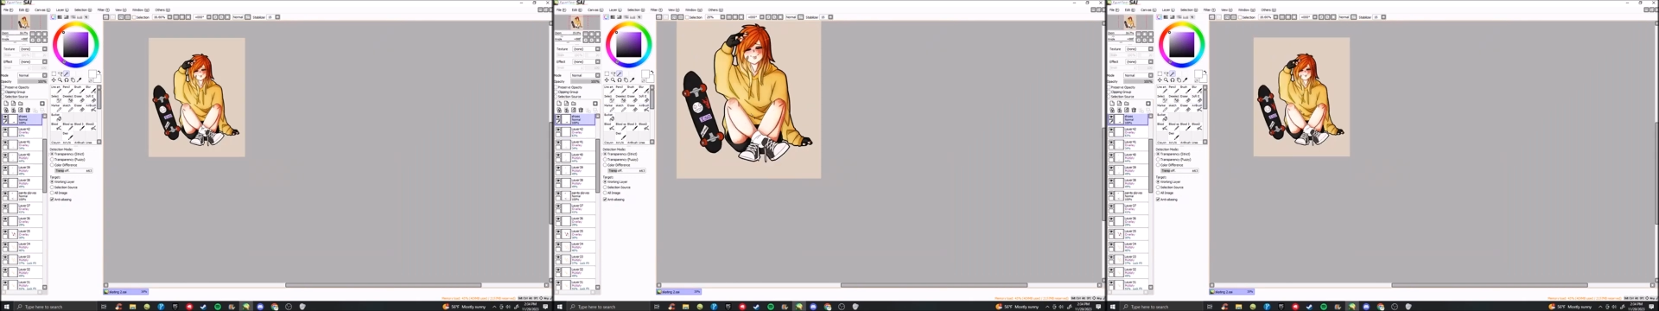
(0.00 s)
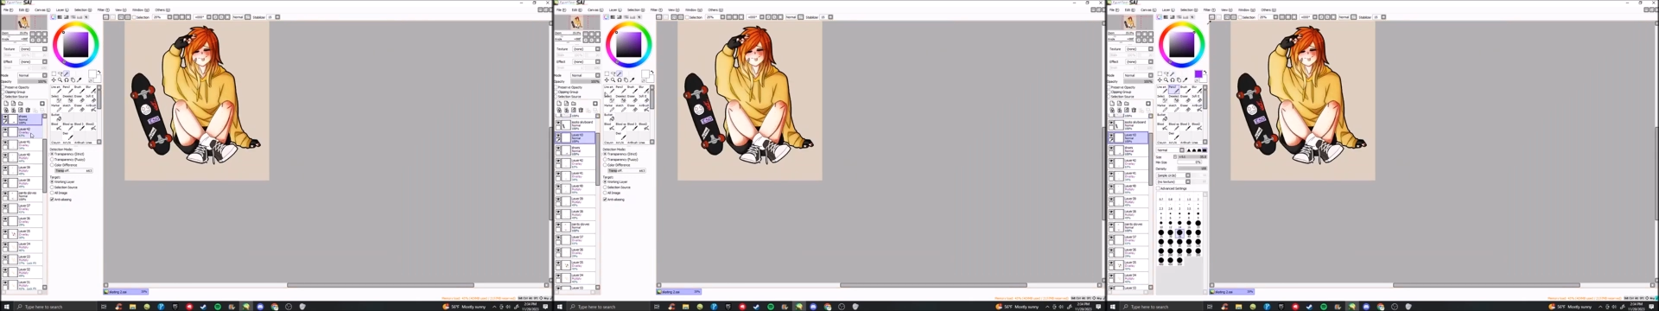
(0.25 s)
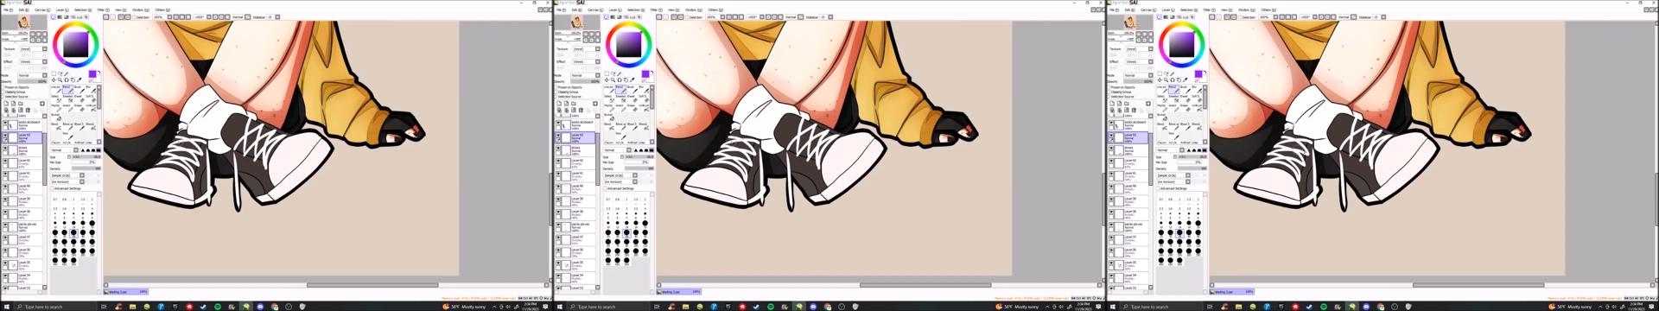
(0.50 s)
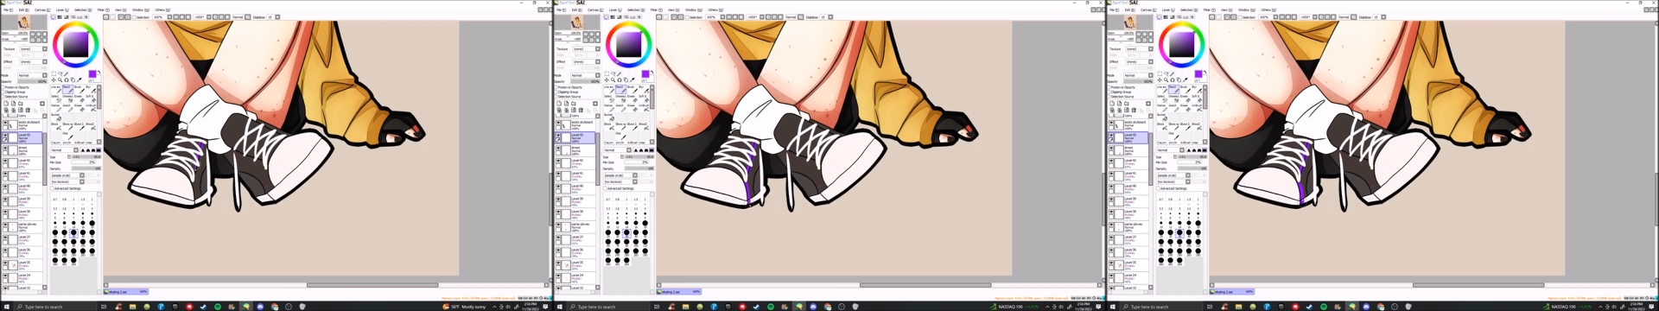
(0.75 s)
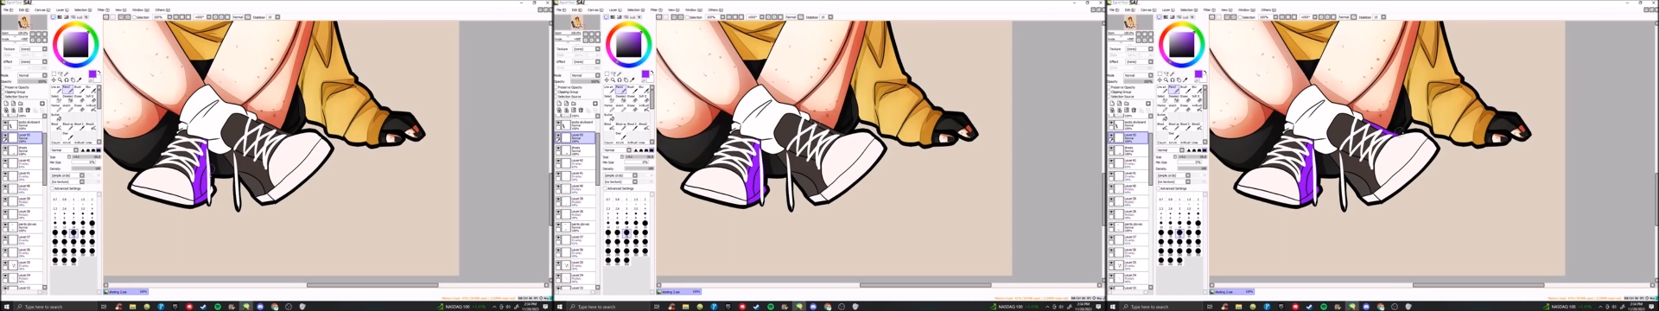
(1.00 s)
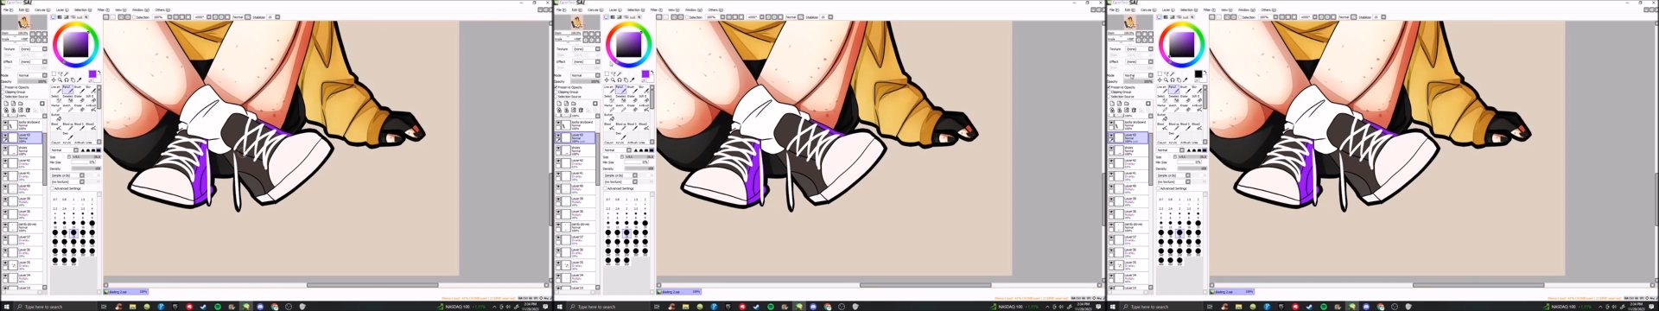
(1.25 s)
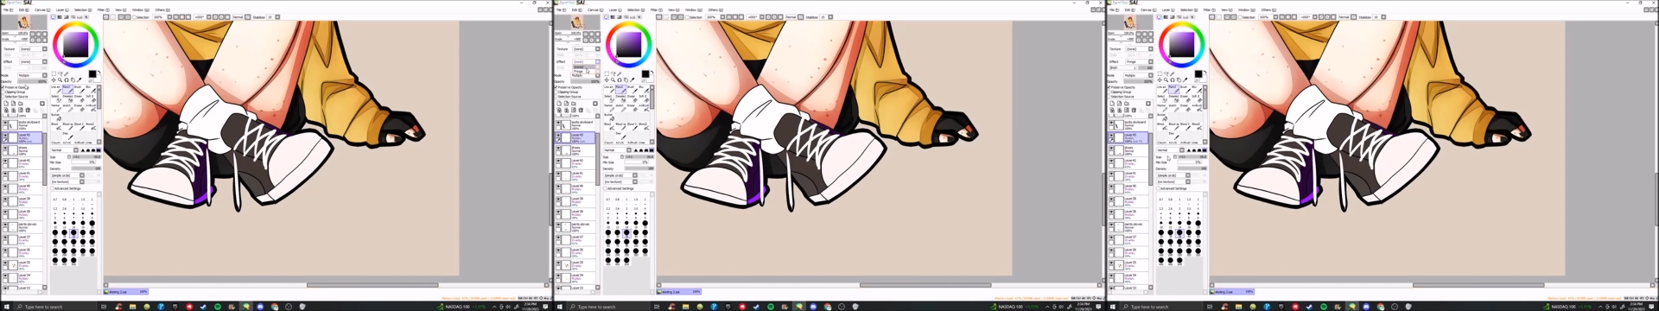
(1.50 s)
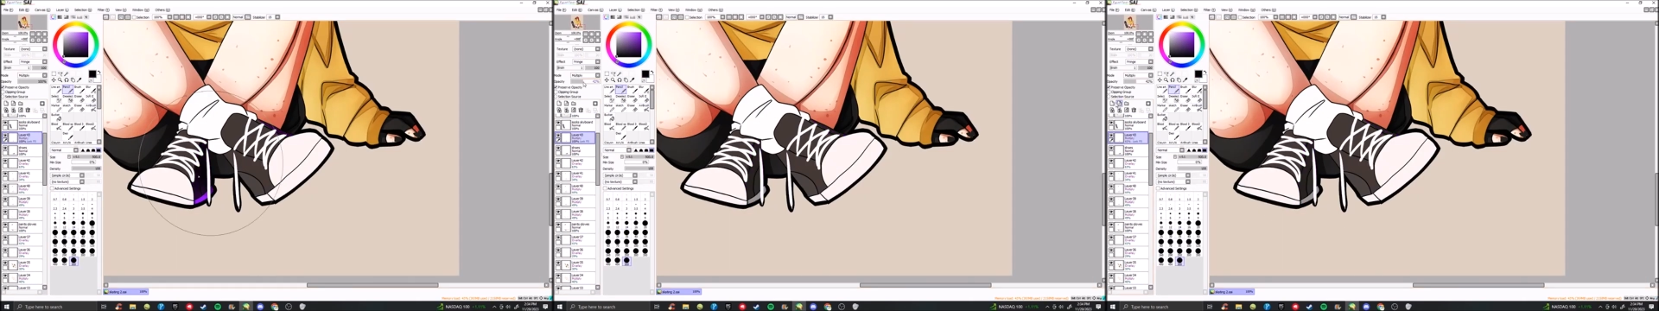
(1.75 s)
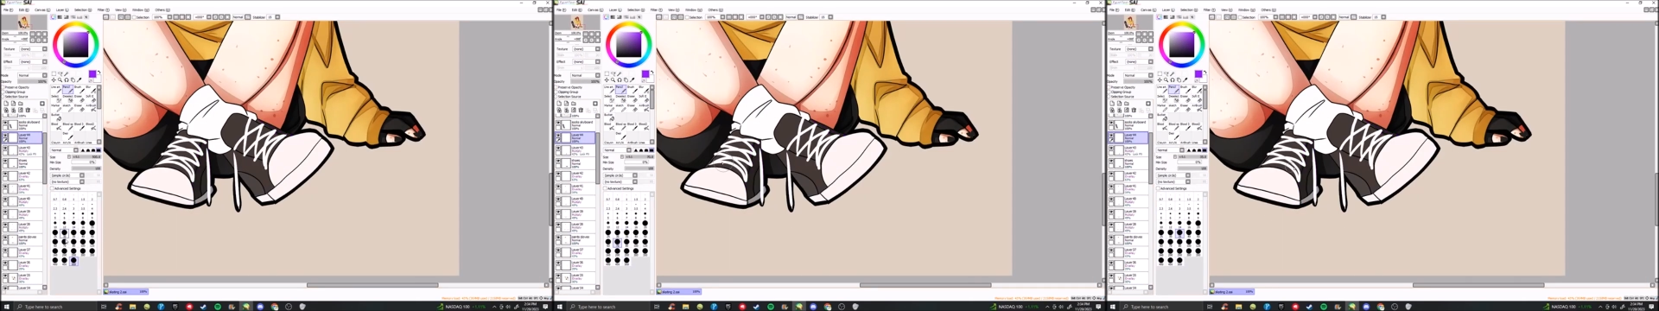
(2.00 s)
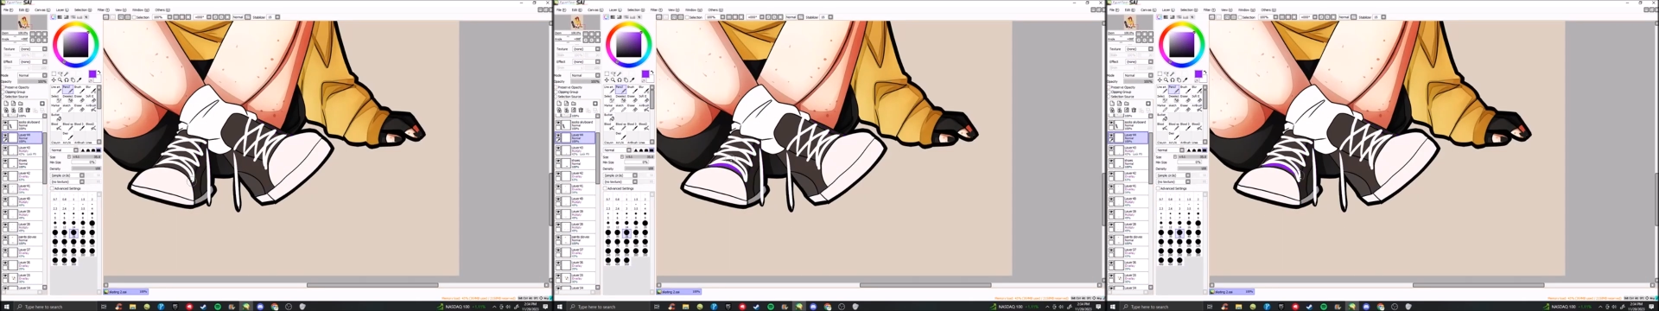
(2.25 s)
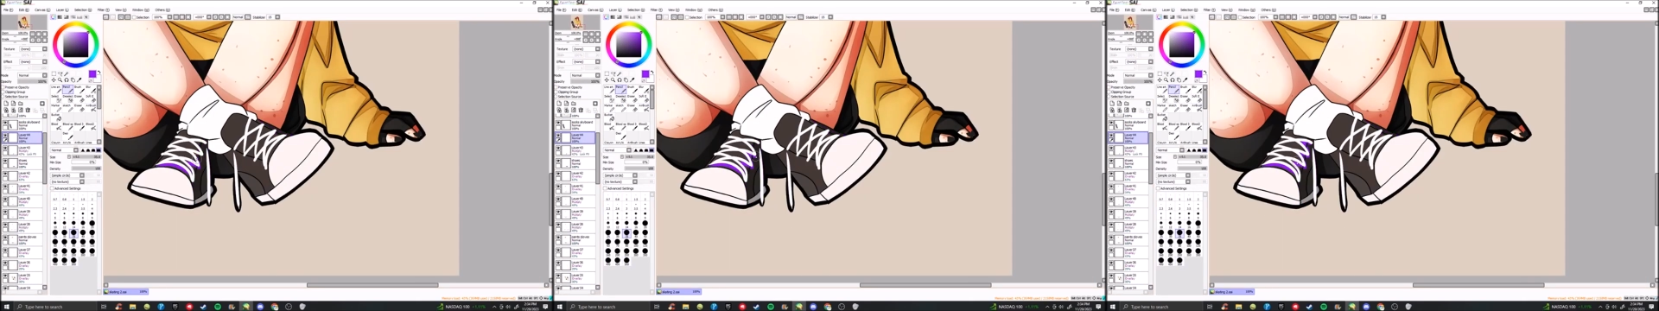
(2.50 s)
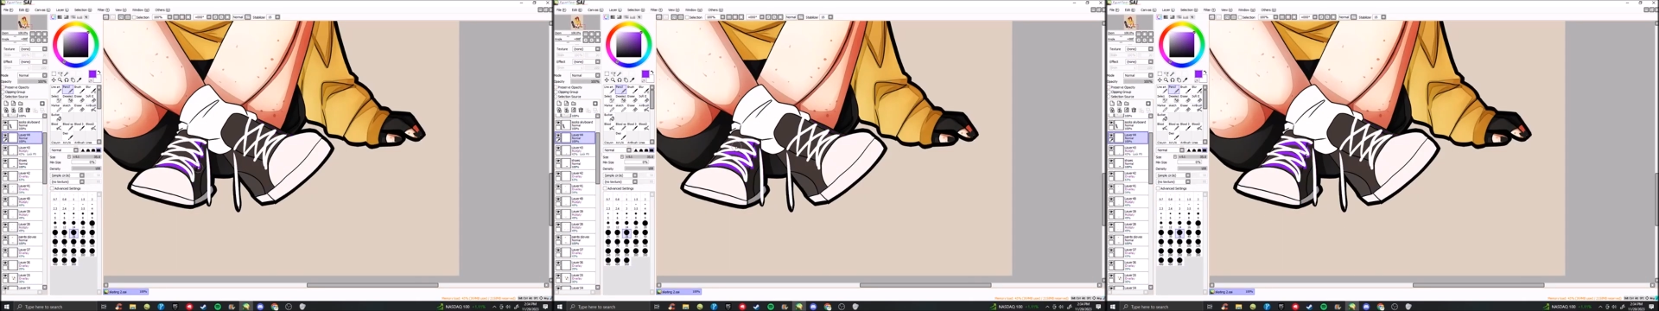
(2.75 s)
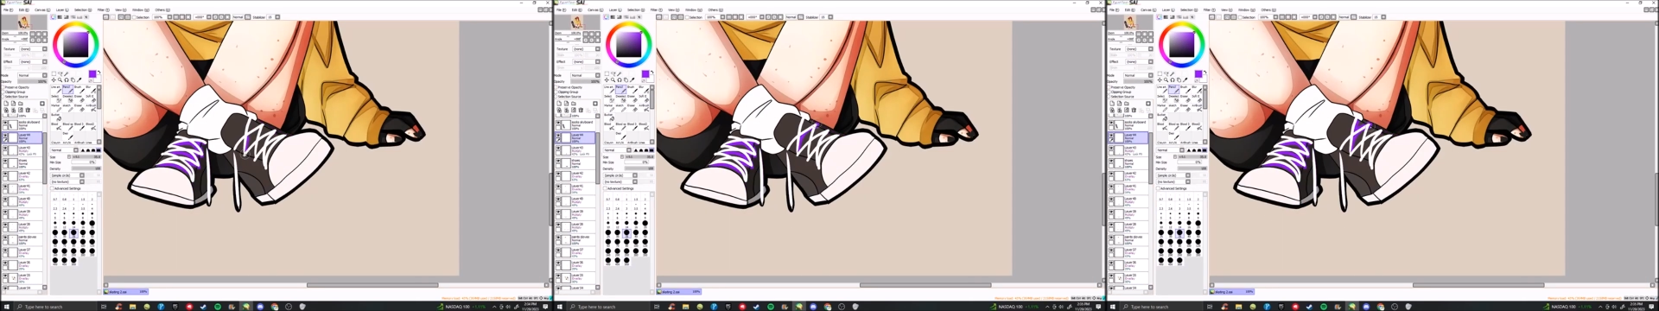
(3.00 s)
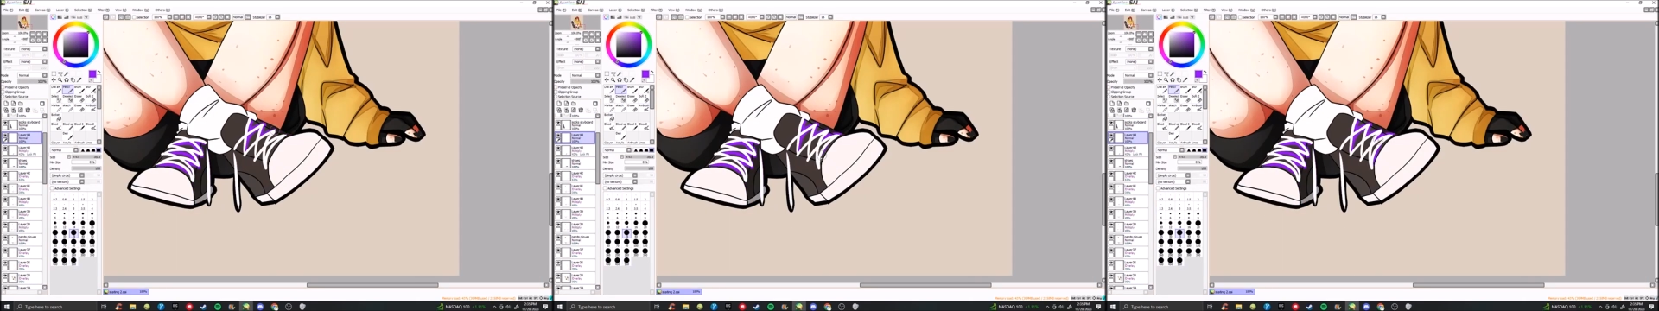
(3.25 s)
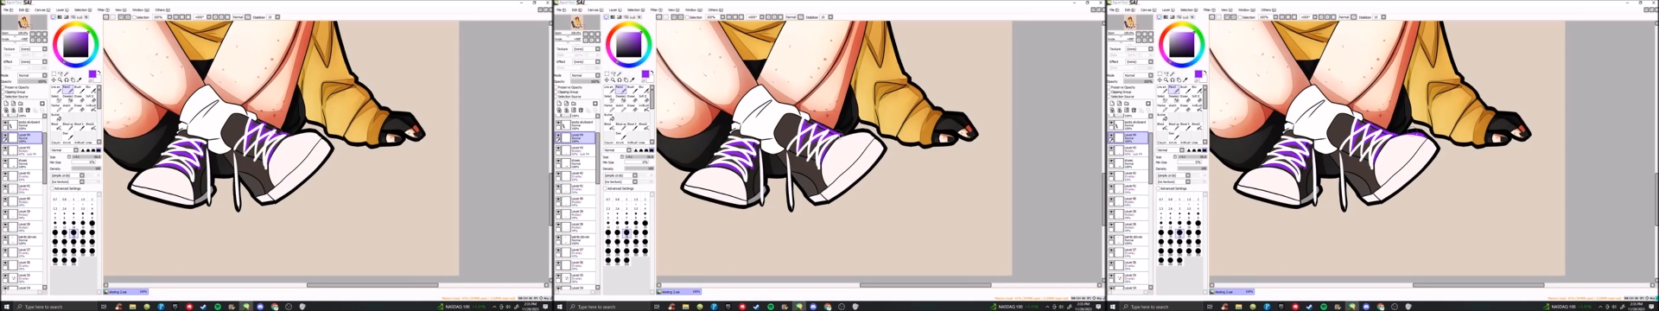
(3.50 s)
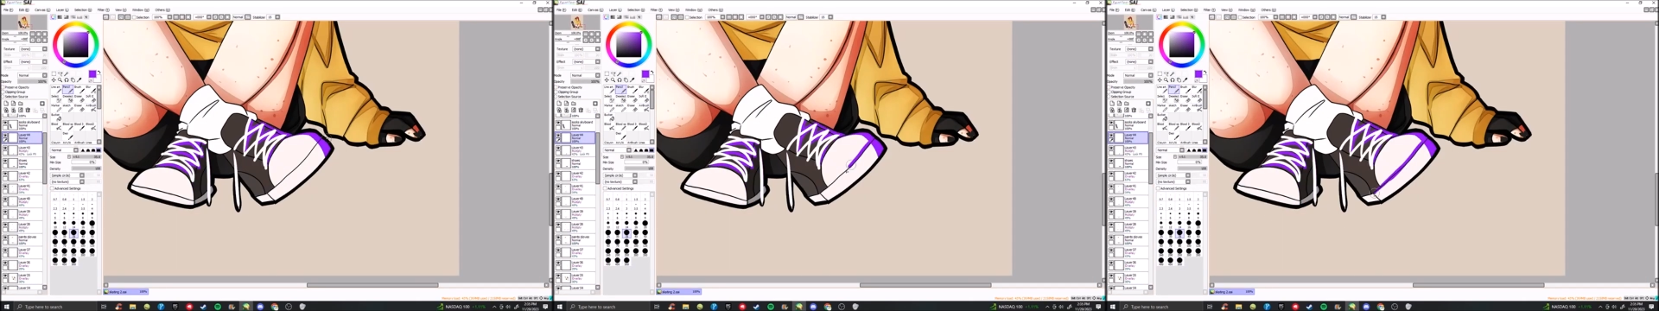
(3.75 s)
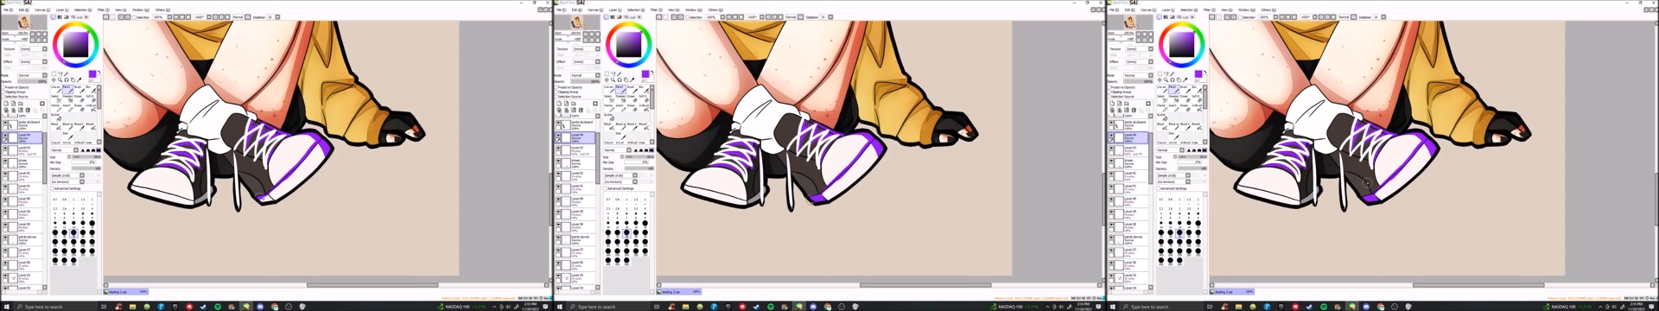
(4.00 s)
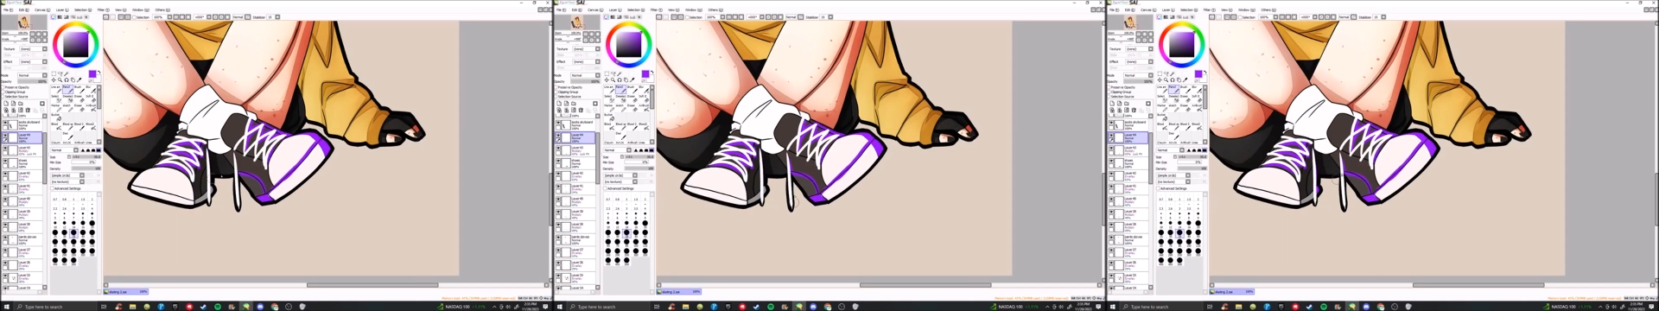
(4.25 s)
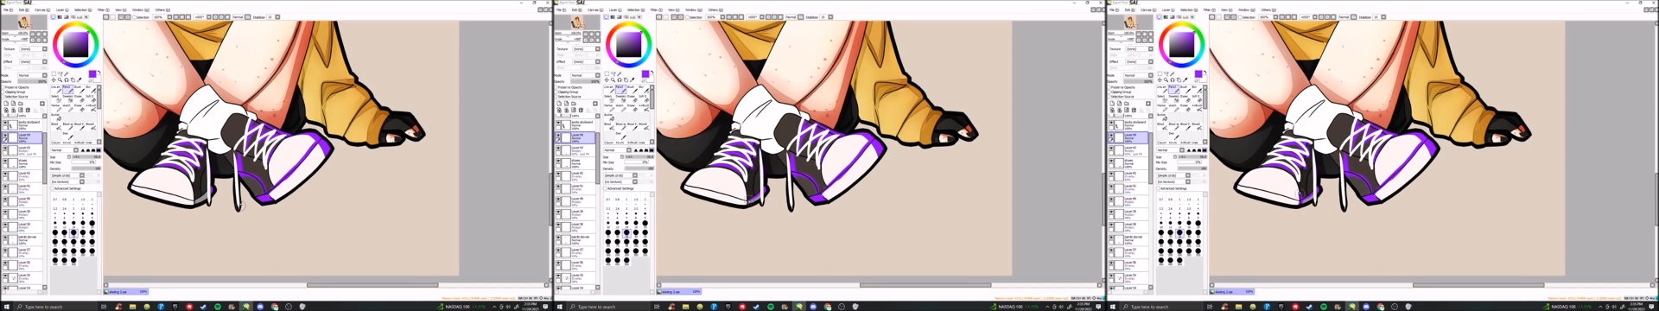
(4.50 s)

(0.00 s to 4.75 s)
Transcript: Nobody's mouth can be seen.